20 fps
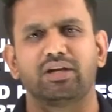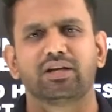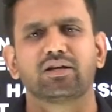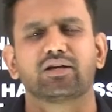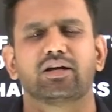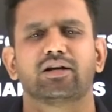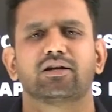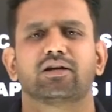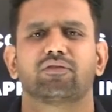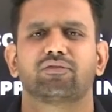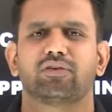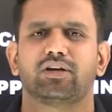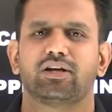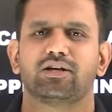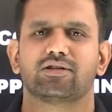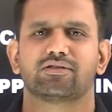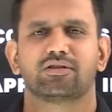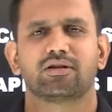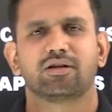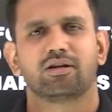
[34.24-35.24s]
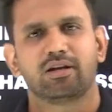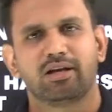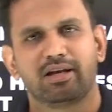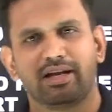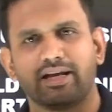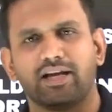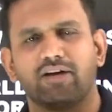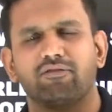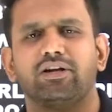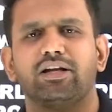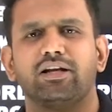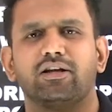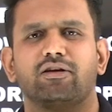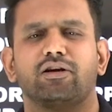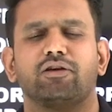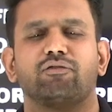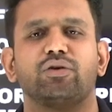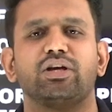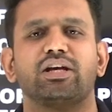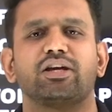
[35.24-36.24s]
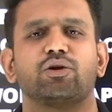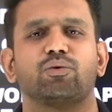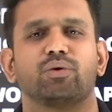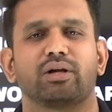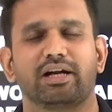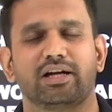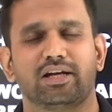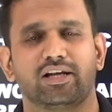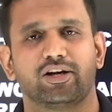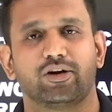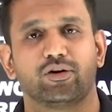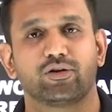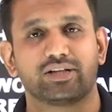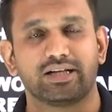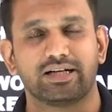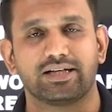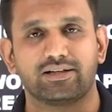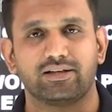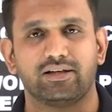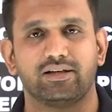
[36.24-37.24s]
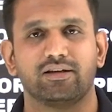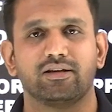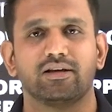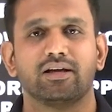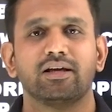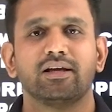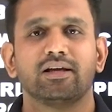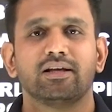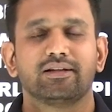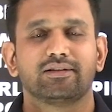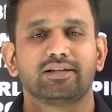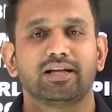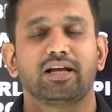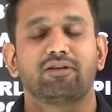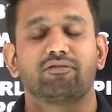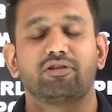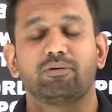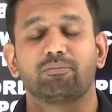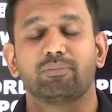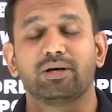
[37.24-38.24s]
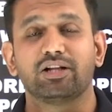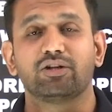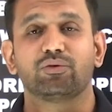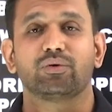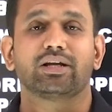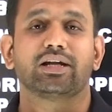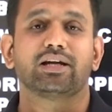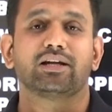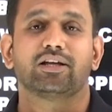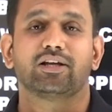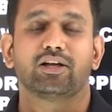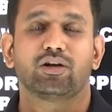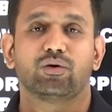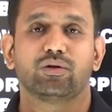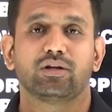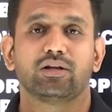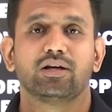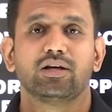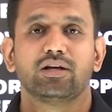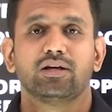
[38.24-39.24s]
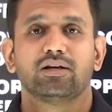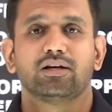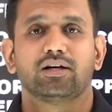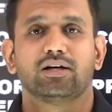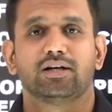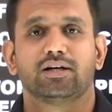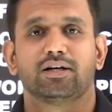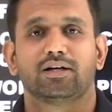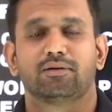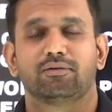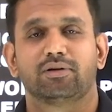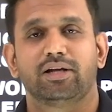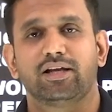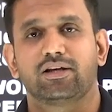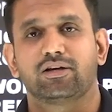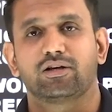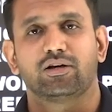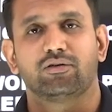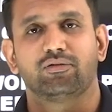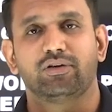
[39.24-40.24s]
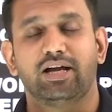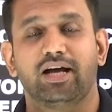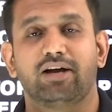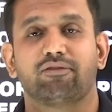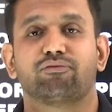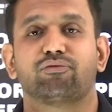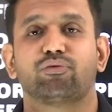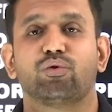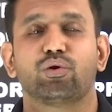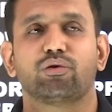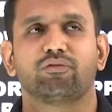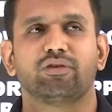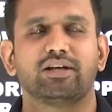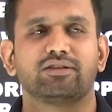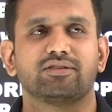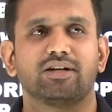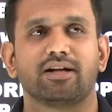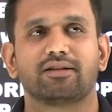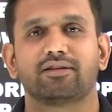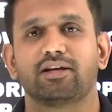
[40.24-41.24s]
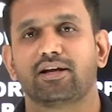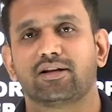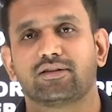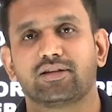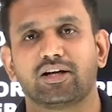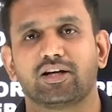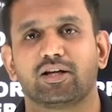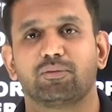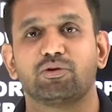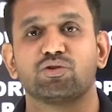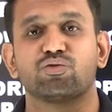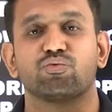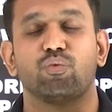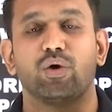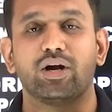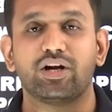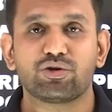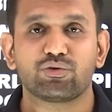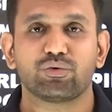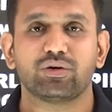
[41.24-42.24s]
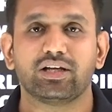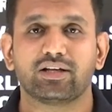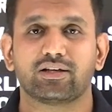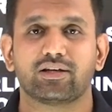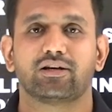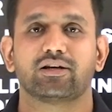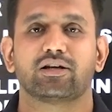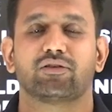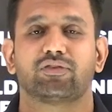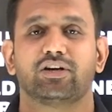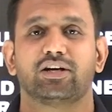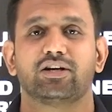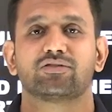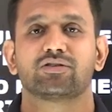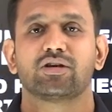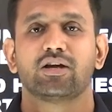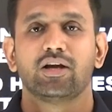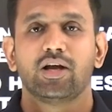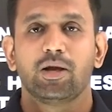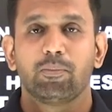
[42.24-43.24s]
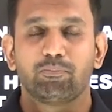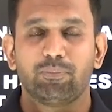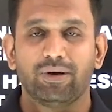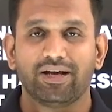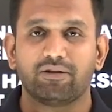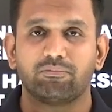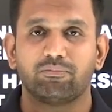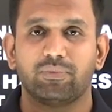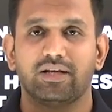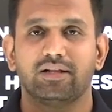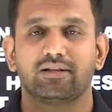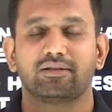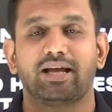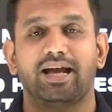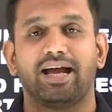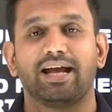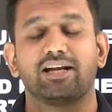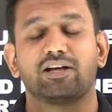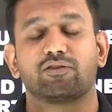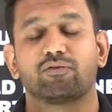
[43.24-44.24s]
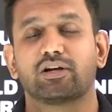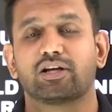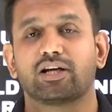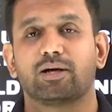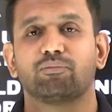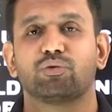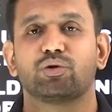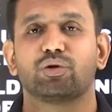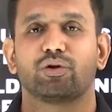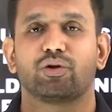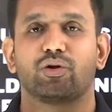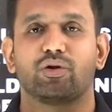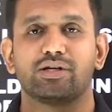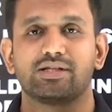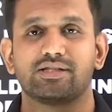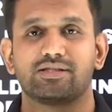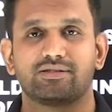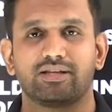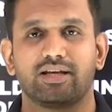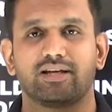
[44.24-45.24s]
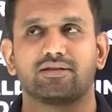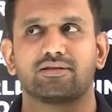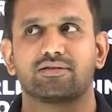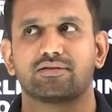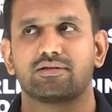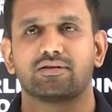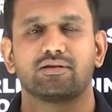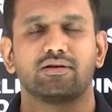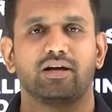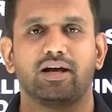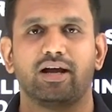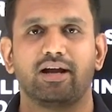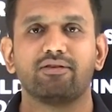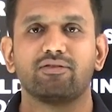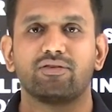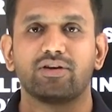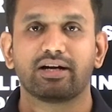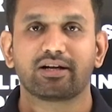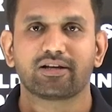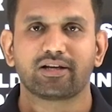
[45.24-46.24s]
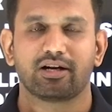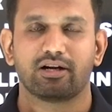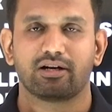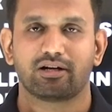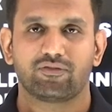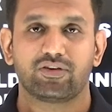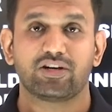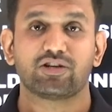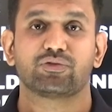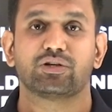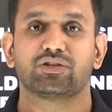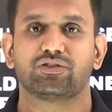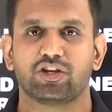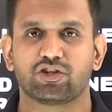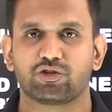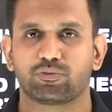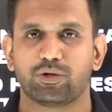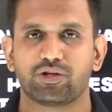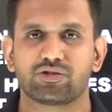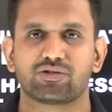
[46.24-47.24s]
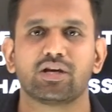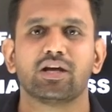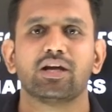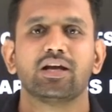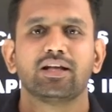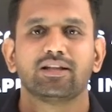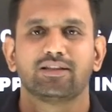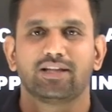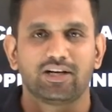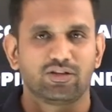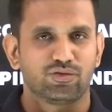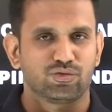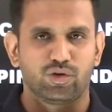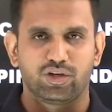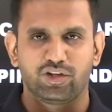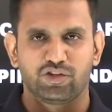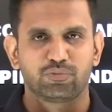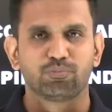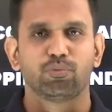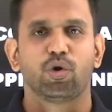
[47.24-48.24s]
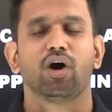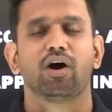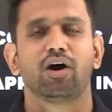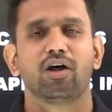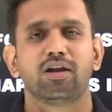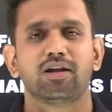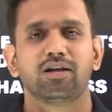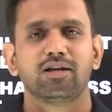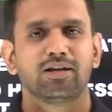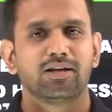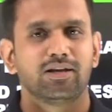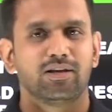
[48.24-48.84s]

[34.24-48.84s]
current affairs, like every week you are getting around 30, then every month you are getting around we have 4 weeks are there, 30 means 120 current affairs per month, and it will come to around 600 current affairs for 6 months. That is not a small